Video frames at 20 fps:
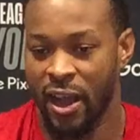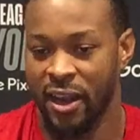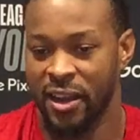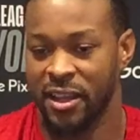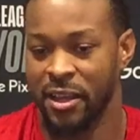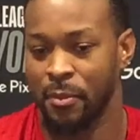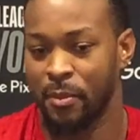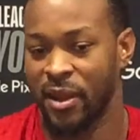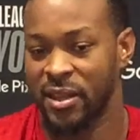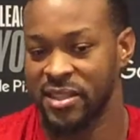how to
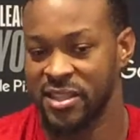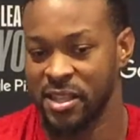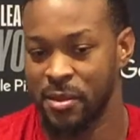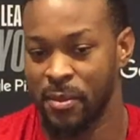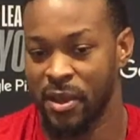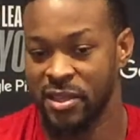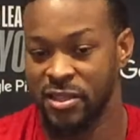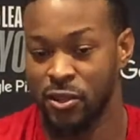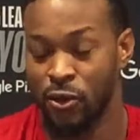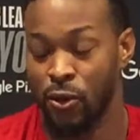get my
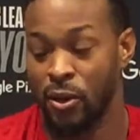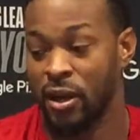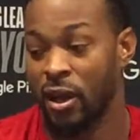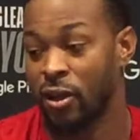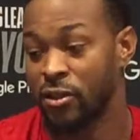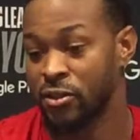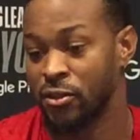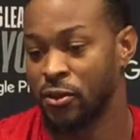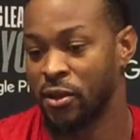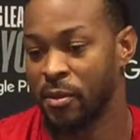teammates going,
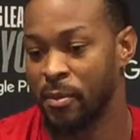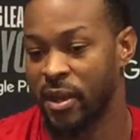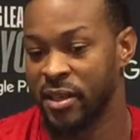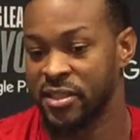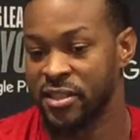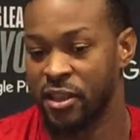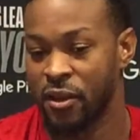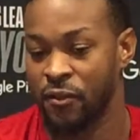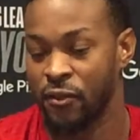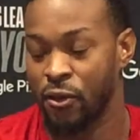also get
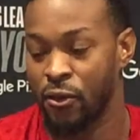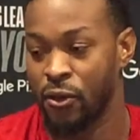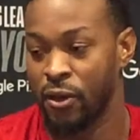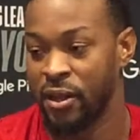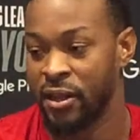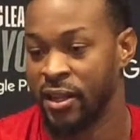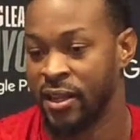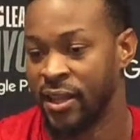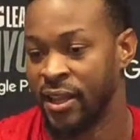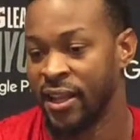myself going,